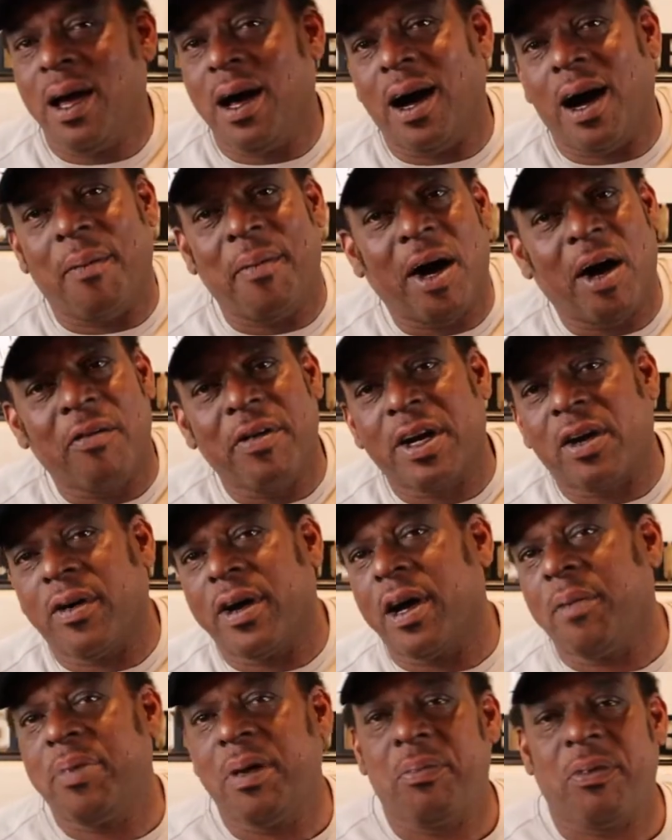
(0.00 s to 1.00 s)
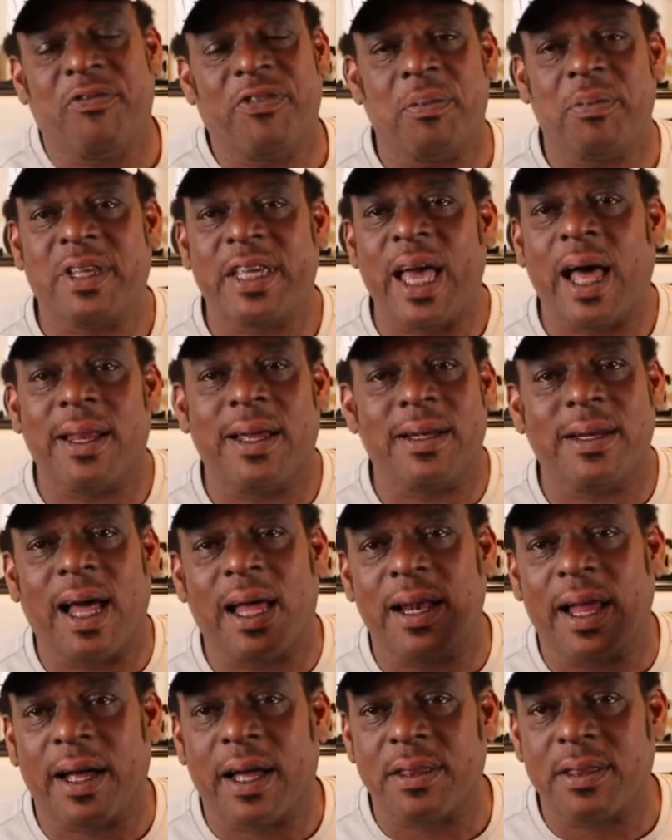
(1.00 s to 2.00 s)
I'm already gonna have people from Cali.
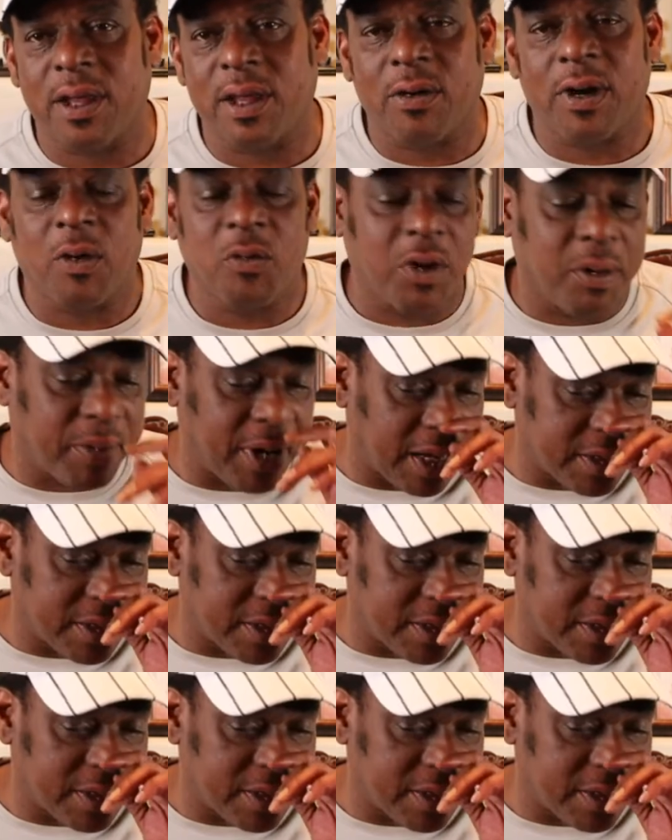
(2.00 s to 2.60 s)
Not like I thought I would,